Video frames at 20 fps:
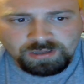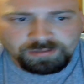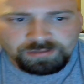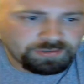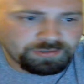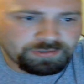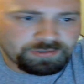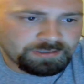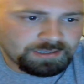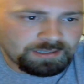
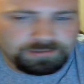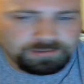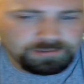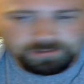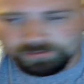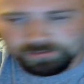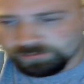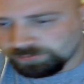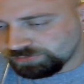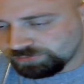You got
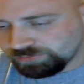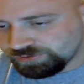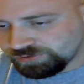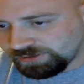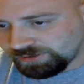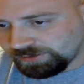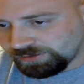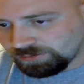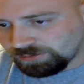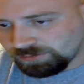Hikaru
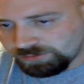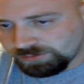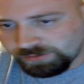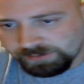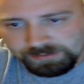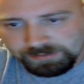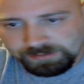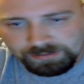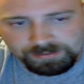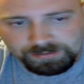Shida,
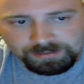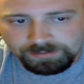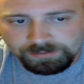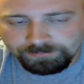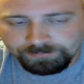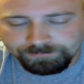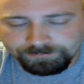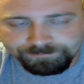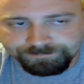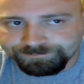you
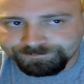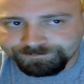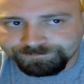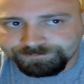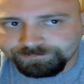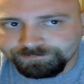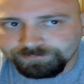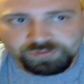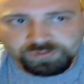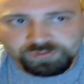got
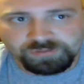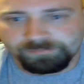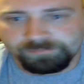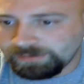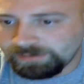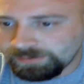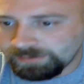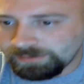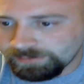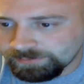Britt
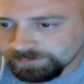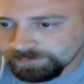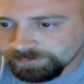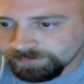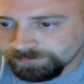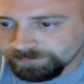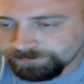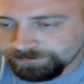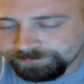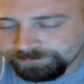
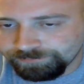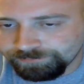Baker,